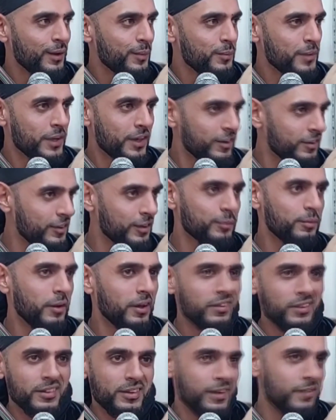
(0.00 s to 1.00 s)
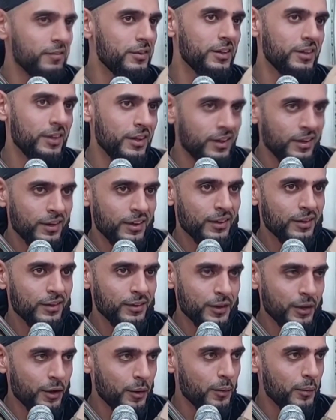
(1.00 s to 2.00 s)
Because it's positivity,
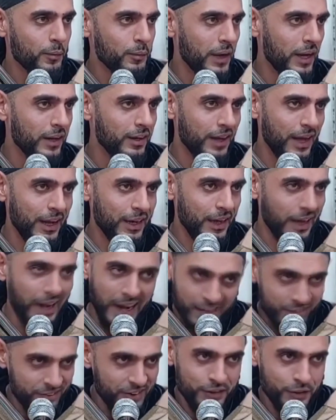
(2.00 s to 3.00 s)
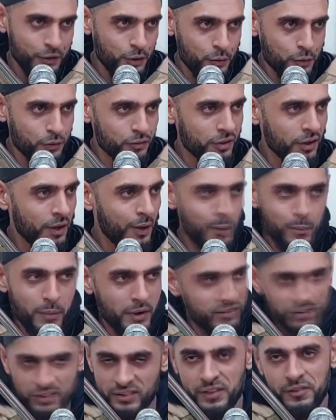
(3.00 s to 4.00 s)
you know, and as in news,
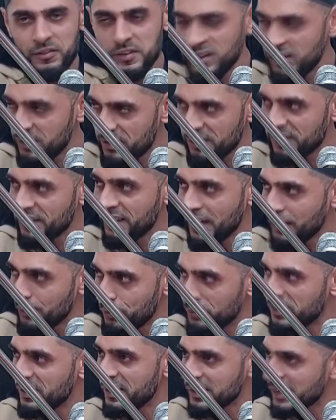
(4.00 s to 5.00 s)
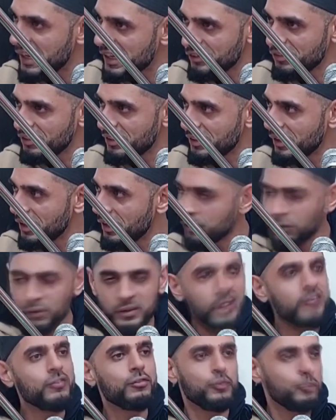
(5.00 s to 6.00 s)
positivity doesn't get you the attention. So
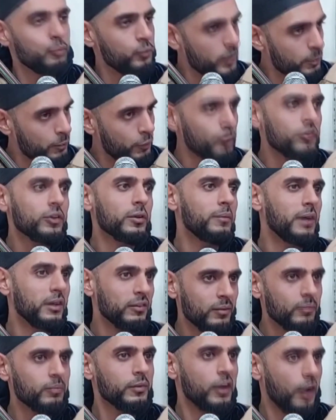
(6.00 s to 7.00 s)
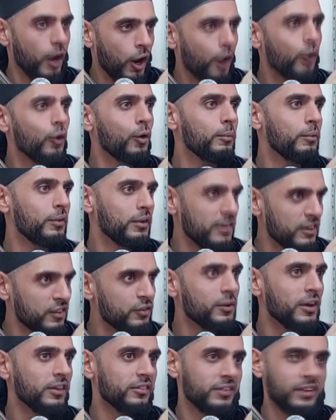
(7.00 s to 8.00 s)
let's report about something horrible and
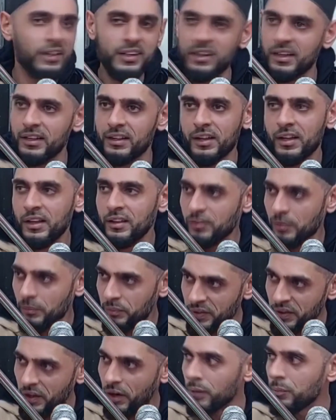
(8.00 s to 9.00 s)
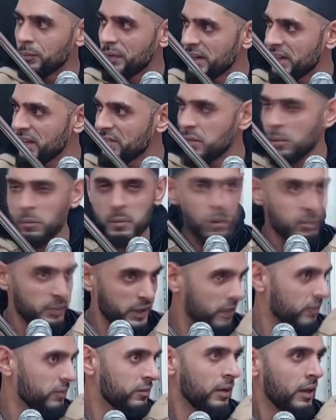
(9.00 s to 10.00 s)
drastic and something unbelievable,
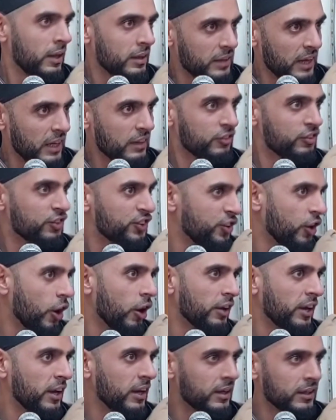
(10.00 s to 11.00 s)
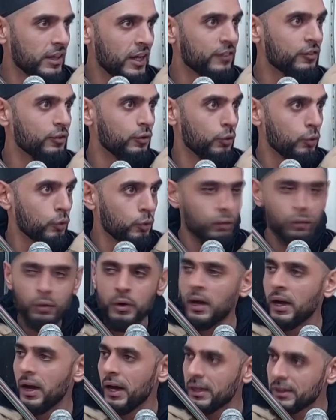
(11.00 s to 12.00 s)
because that's shocking and that's awe
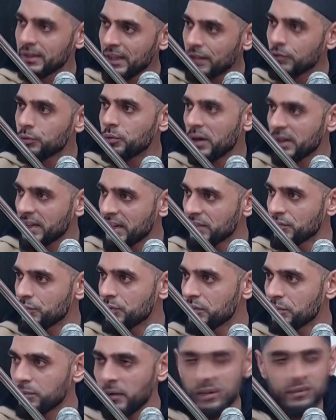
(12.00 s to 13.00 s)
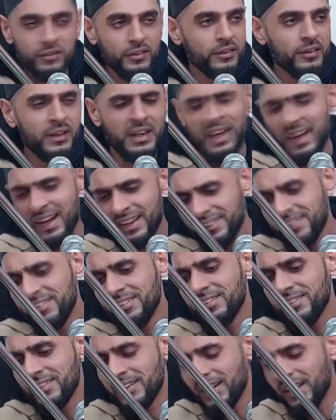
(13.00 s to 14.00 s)
and that's what gets responses. And this
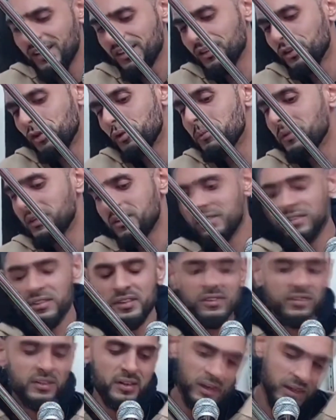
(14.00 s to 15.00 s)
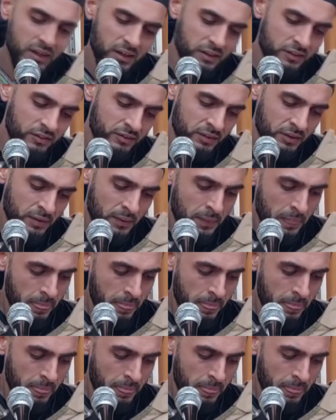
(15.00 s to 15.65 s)
is again a human disease and illness.